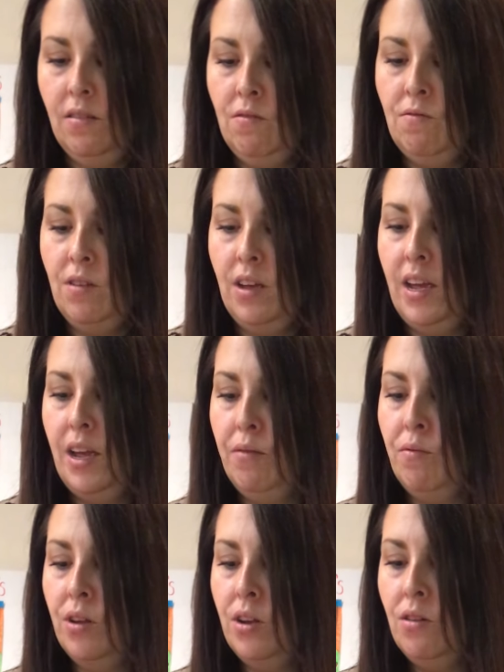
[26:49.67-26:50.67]
Okay,
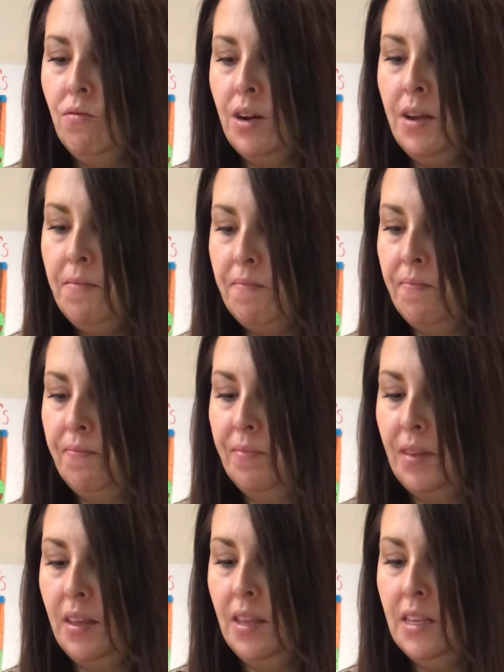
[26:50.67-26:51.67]
well, you know what?
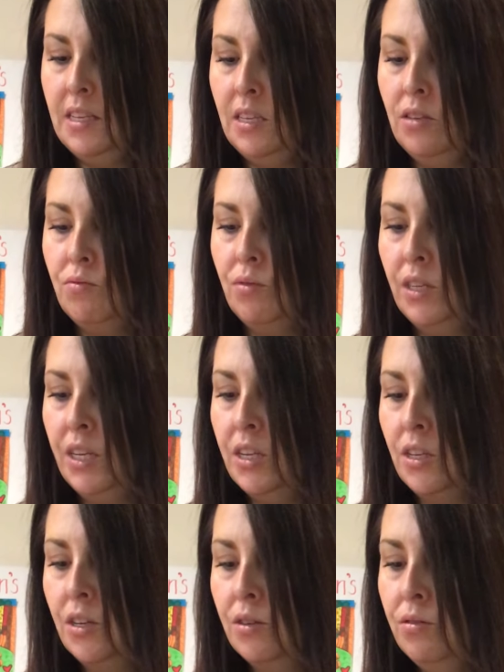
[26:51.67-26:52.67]
I think this is really
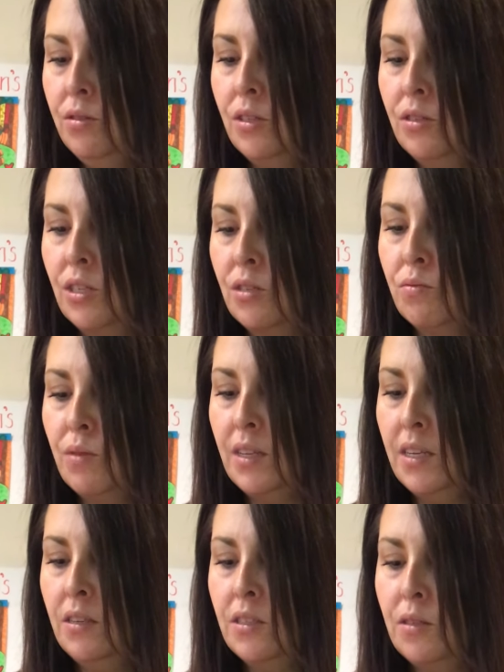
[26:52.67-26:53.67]
close. There's just one
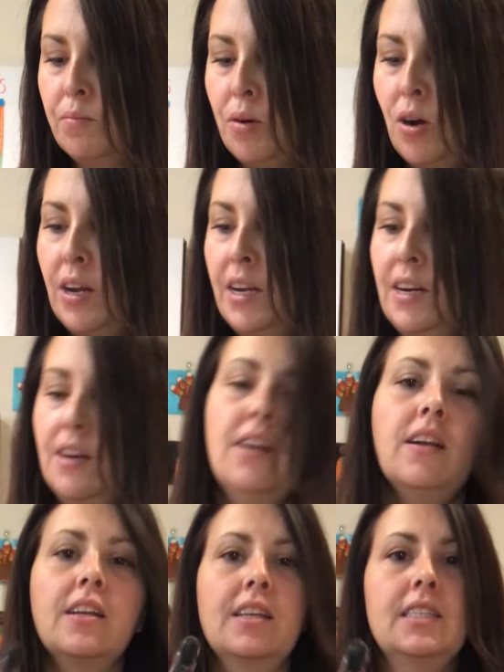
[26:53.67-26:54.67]
little spot here.
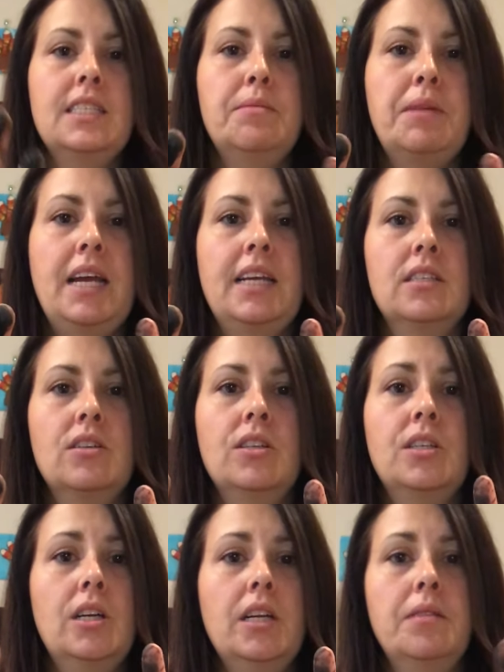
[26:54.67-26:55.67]
You can see my hands are
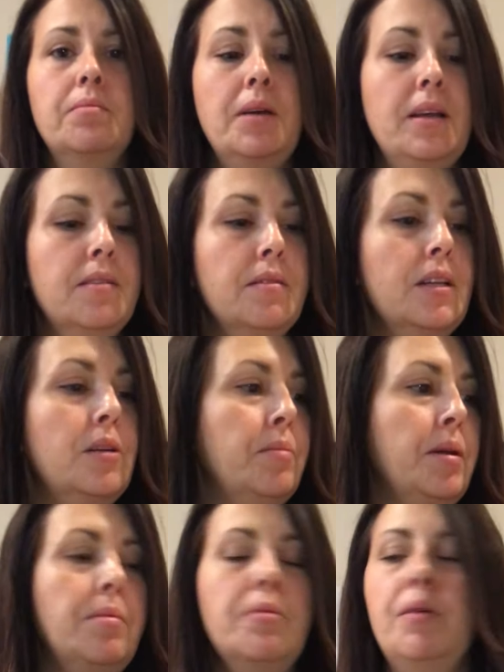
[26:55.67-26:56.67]
all dirty. My little
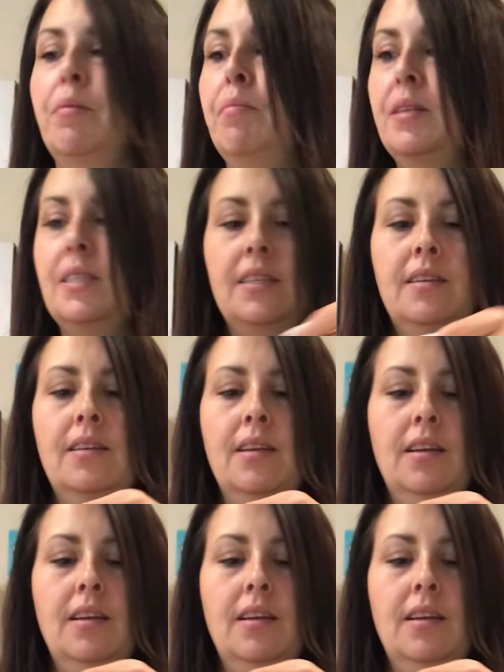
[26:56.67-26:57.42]
baby wipe isn't